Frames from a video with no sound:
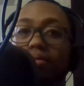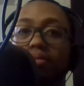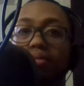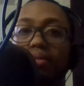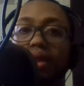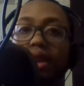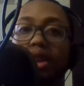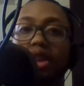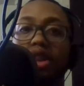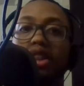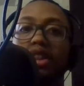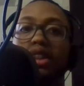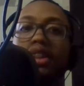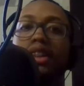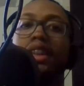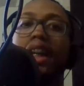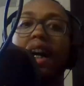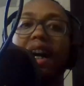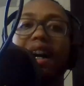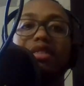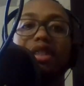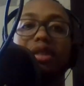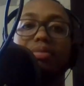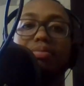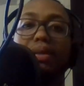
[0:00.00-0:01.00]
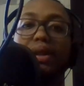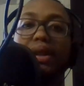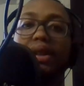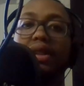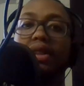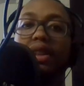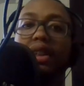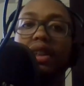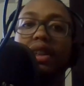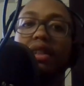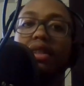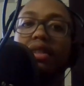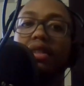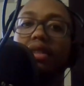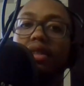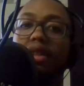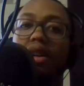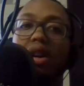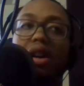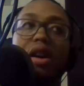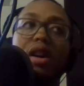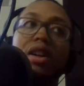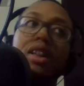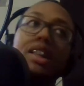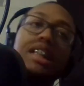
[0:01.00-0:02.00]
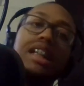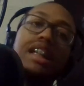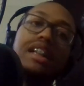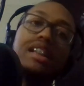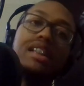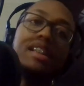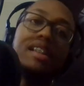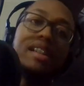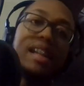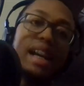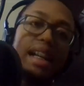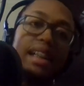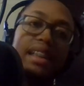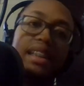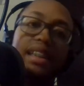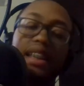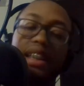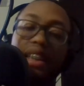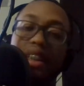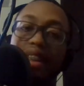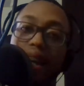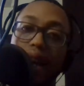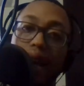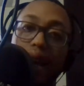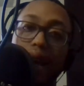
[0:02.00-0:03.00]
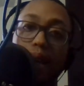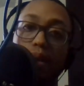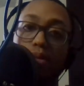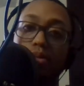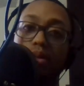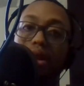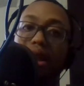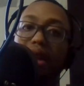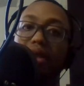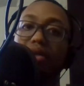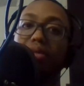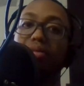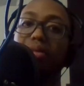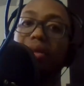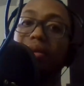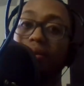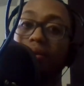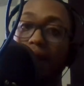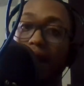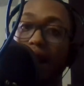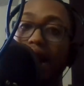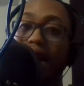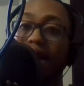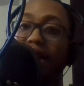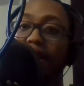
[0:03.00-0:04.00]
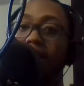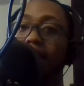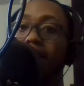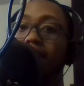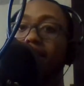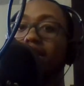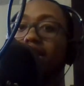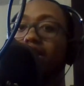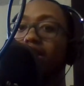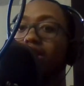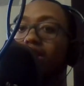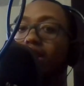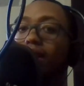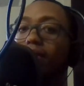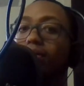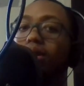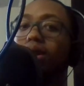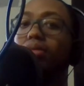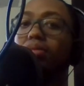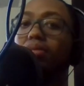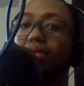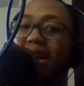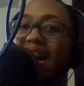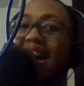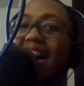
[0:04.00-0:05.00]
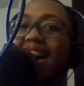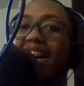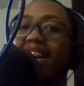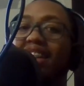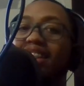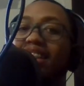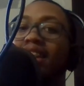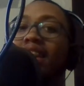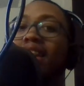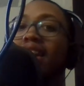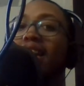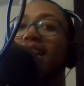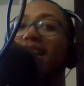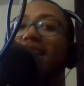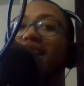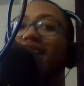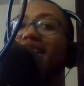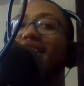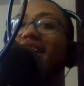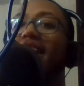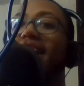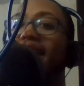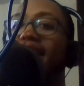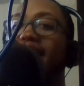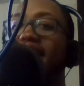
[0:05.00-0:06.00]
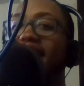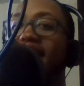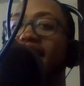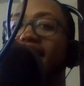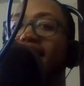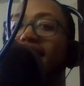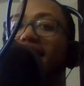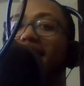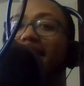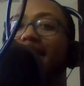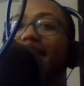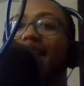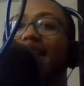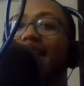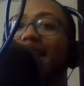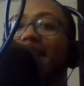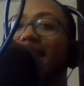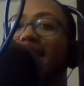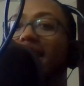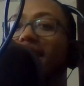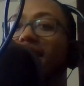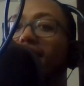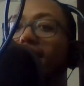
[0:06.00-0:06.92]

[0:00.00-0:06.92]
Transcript: it just sounds better than all the other 19 names that were provided. So I'm surprised that he didn't say